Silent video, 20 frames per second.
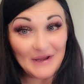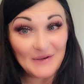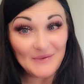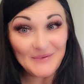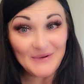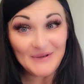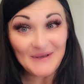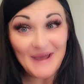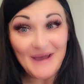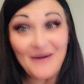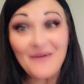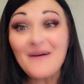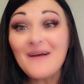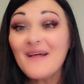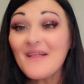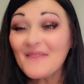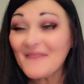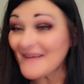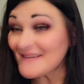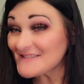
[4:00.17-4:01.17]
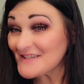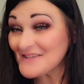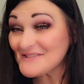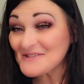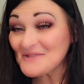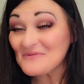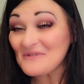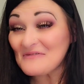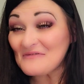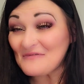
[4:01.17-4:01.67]
I can wear now, that's
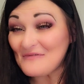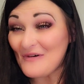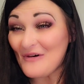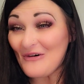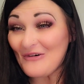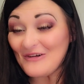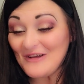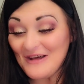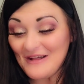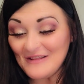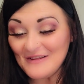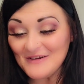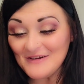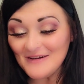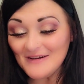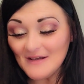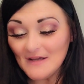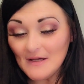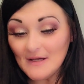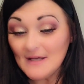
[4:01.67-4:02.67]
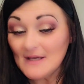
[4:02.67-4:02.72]
also a fall color.